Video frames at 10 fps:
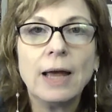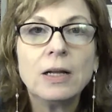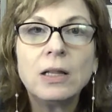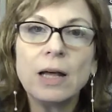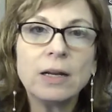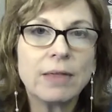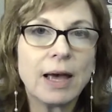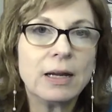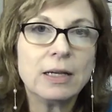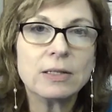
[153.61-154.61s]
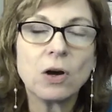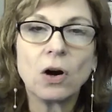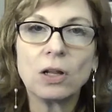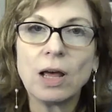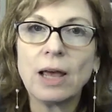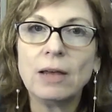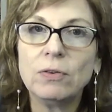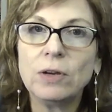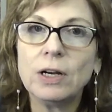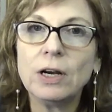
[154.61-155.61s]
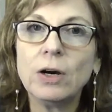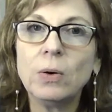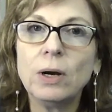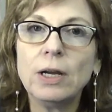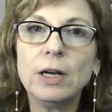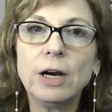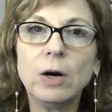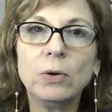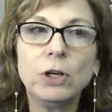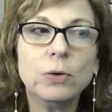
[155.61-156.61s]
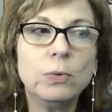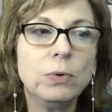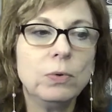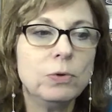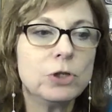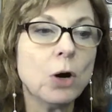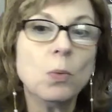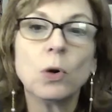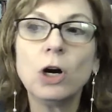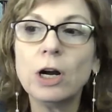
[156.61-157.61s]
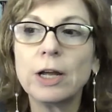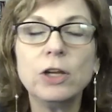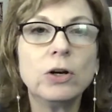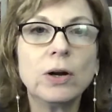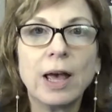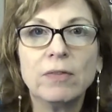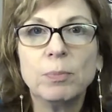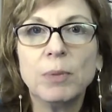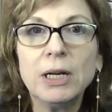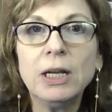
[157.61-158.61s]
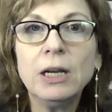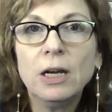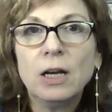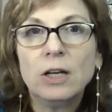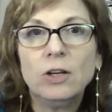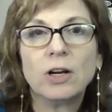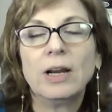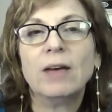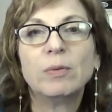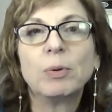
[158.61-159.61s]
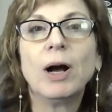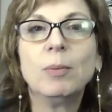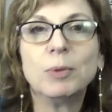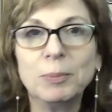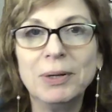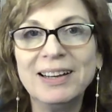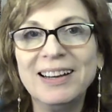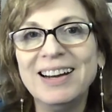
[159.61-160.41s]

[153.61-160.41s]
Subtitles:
And a lot of that is our life, you don't work and you don't have money, you're going to have a problem,